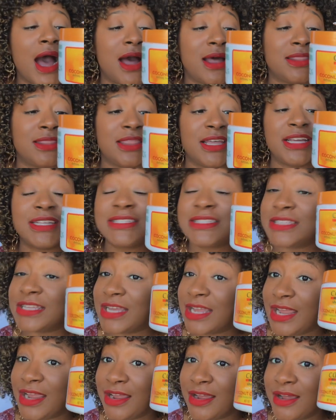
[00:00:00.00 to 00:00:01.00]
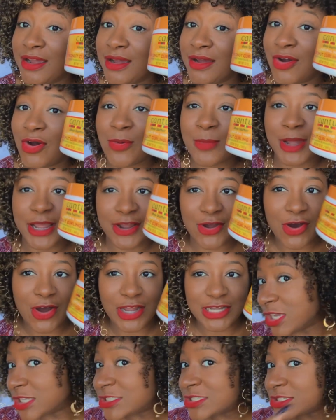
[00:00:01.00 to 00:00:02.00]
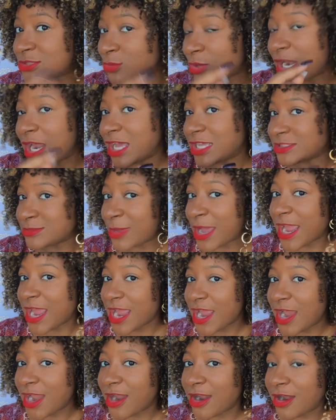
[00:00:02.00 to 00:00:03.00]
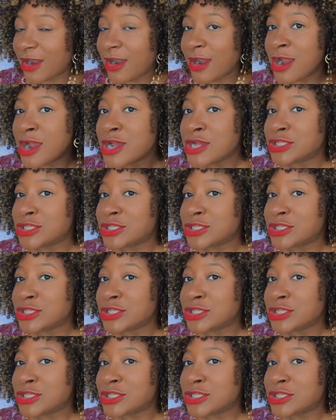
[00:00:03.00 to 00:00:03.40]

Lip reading: This thing, oh my god, this is what has my hair